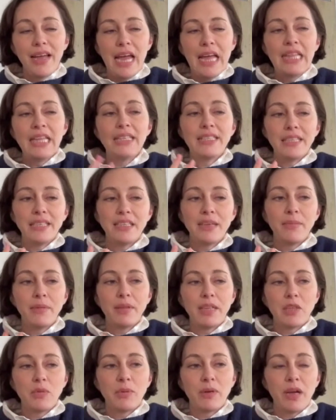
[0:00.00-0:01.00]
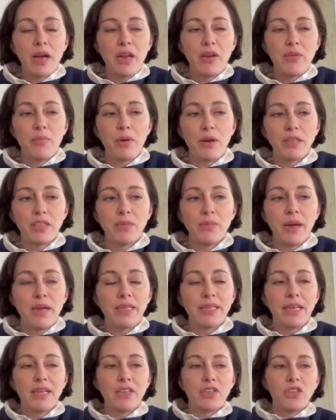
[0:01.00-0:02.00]
and this is something that's been kind of brought to my
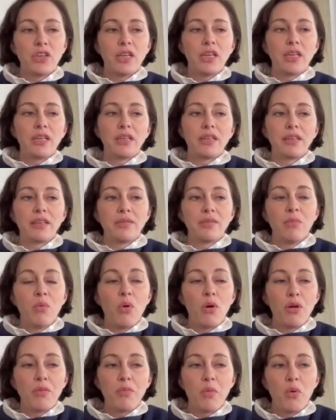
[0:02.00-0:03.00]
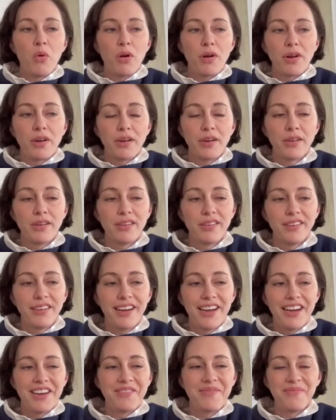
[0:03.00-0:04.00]
attention more and more.
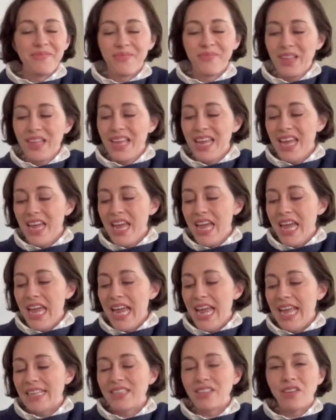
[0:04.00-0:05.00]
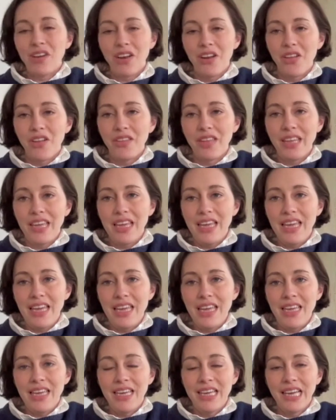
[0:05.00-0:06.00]
Um, it's not on
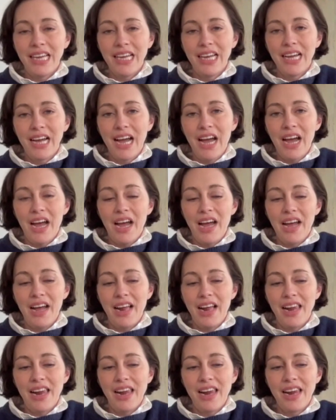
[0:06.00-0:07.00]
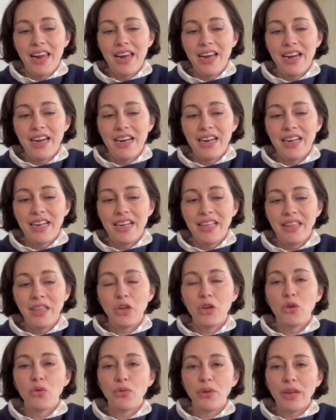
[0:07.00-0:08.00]
the, uh, the
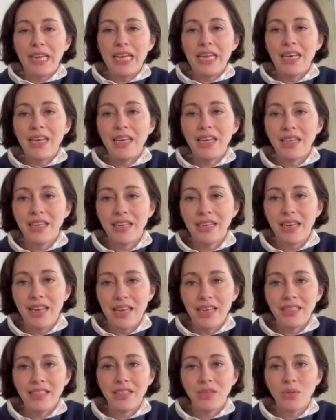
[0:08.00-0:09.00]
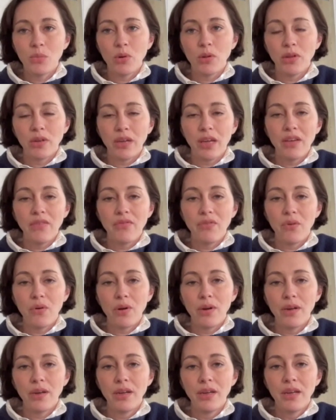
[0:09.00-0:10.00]
greenness we're looking
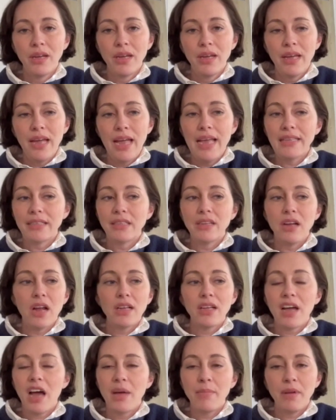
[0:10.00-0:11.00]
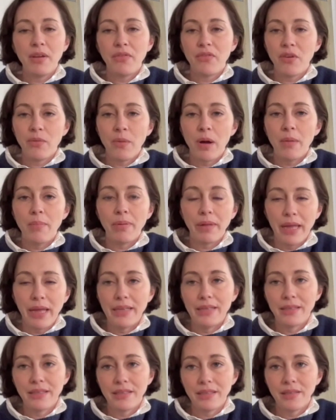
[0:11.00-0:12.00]
for is not coming from our
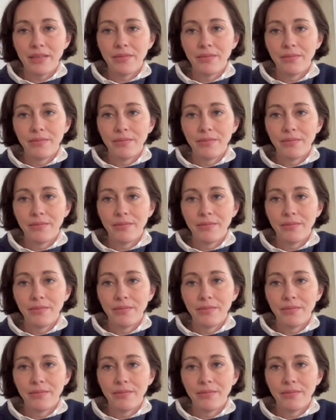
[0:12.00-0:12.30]
plates.